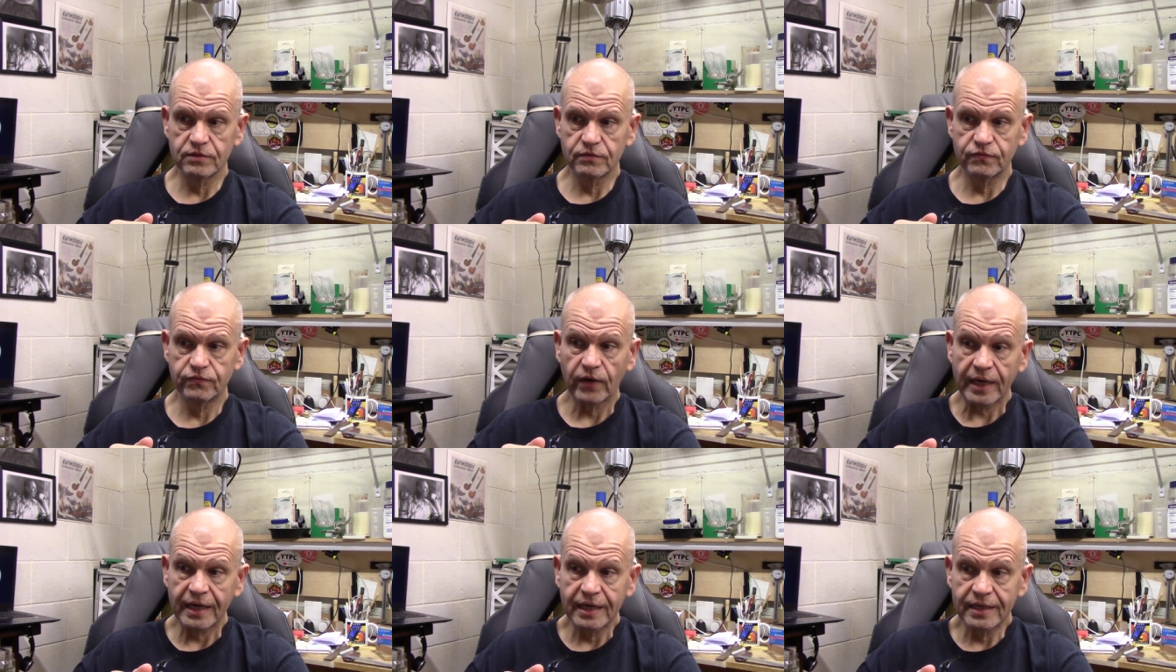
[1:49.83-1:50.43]

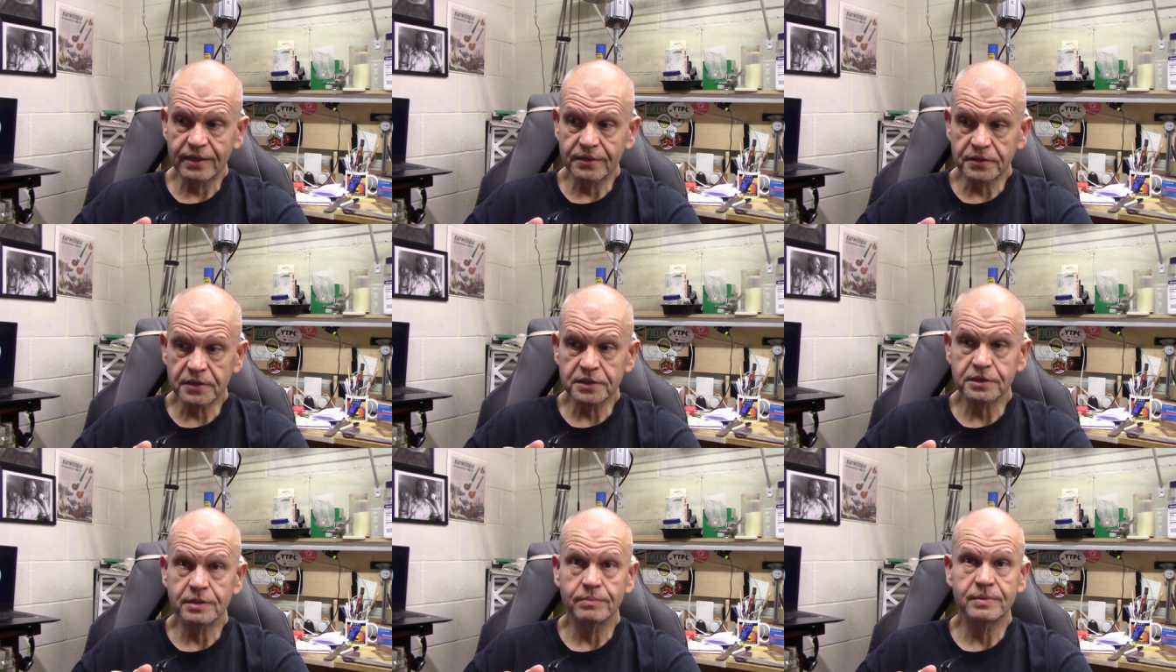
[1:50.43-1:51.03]
fighting an illness
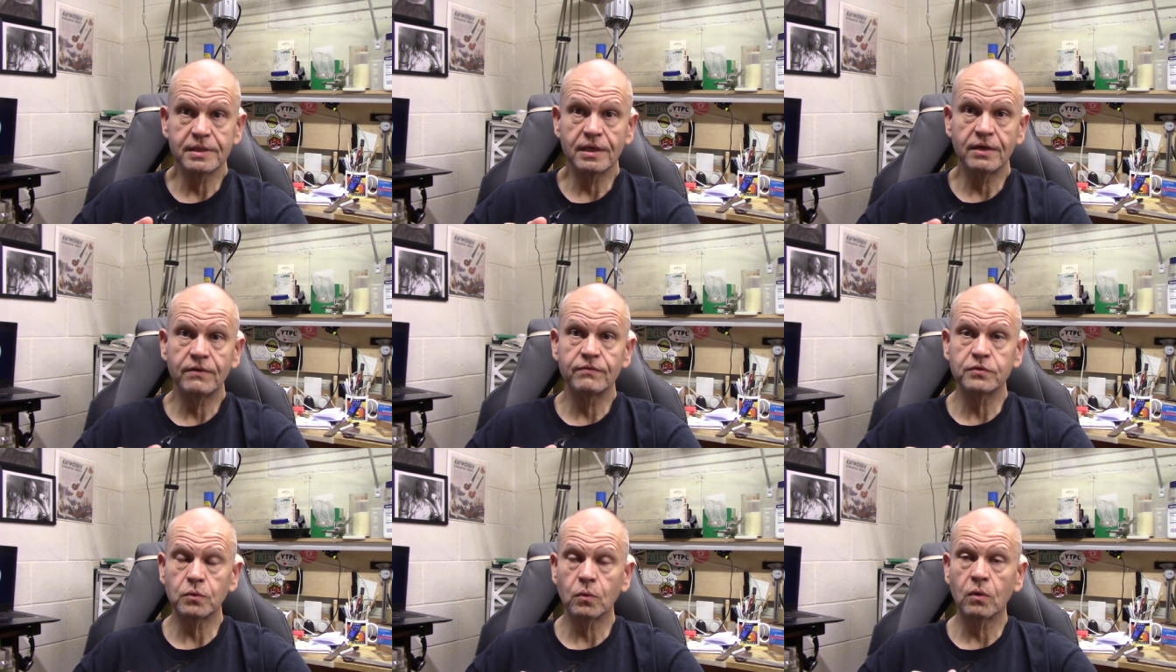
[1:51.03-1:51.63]

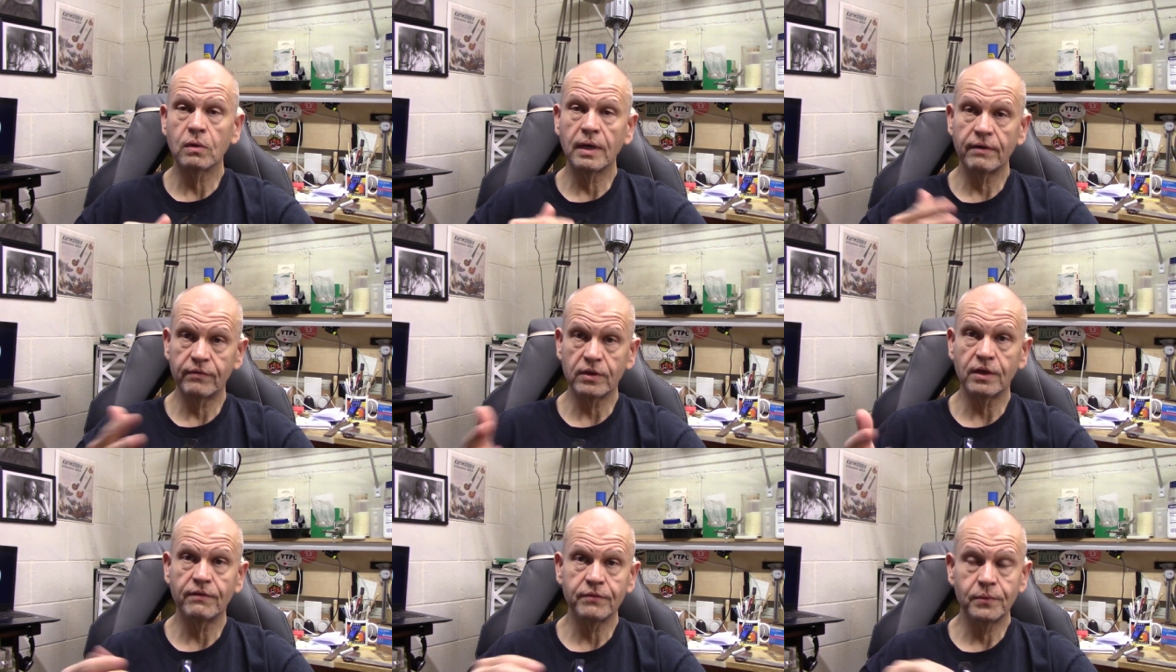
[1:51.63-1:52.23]
themselves or have a
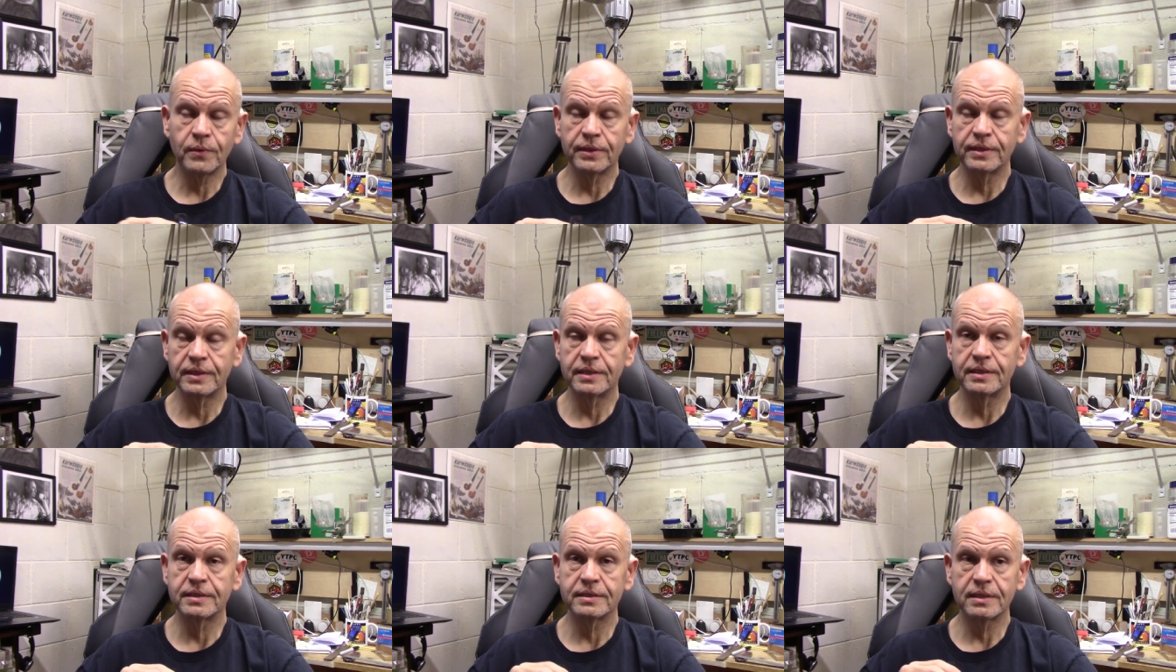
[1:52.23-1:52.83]
loved one that is.